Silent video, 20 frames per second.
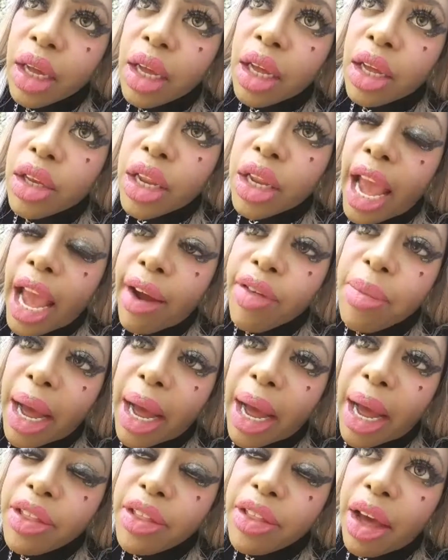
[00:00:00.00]

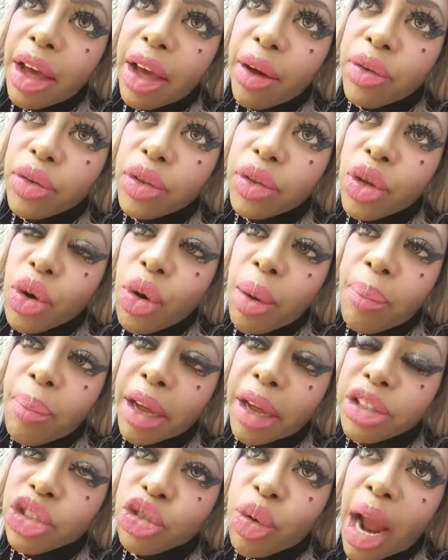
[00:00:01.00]
Everybody that knew
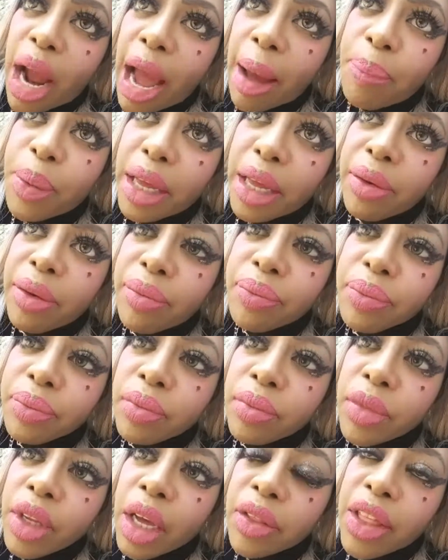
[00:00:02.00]
about scrapping,
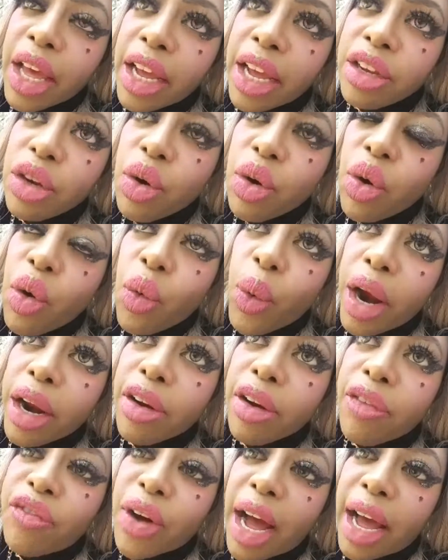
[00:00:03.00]
they knew where to
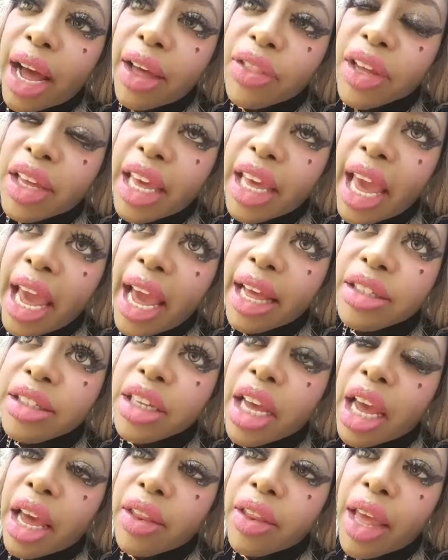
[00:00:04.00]
find the cans,
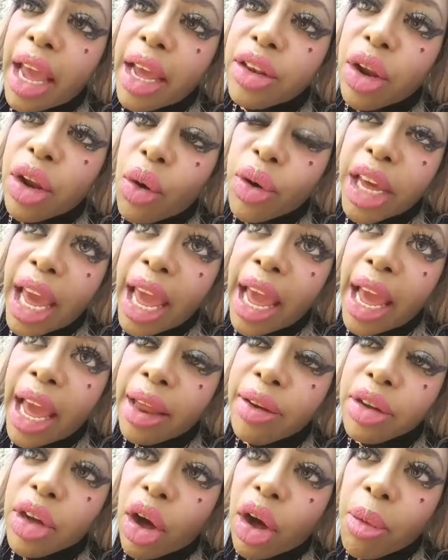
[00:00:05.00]
and ain't no
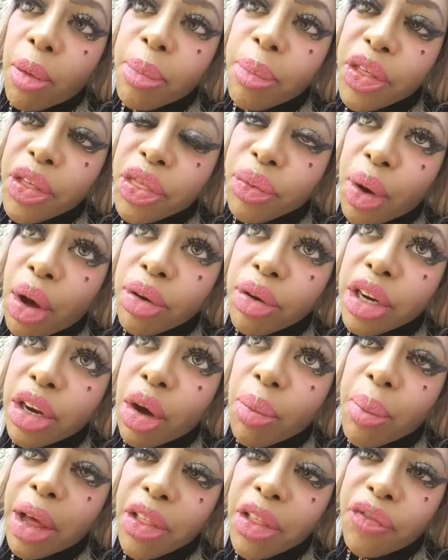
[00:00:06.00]
can gonna be thrown in no
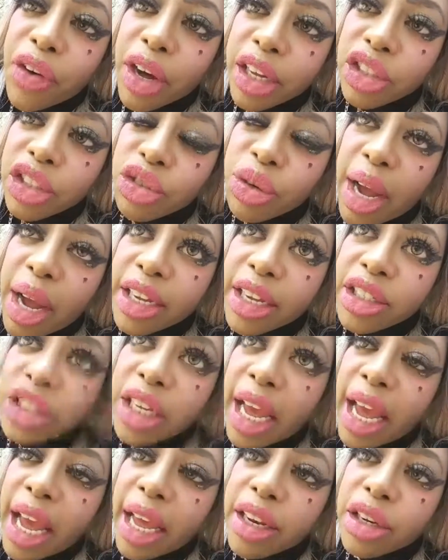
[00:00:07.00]
motherfucking trash
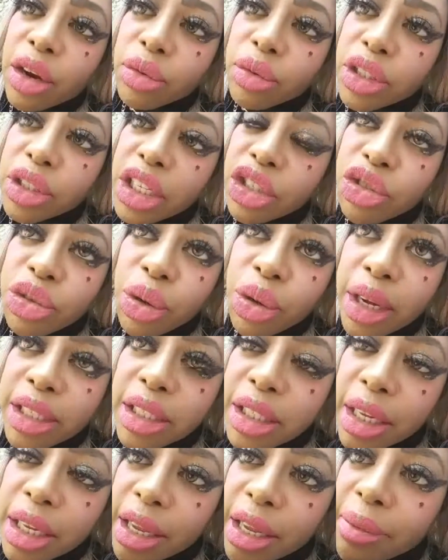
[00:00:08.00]
can in no Detroit City.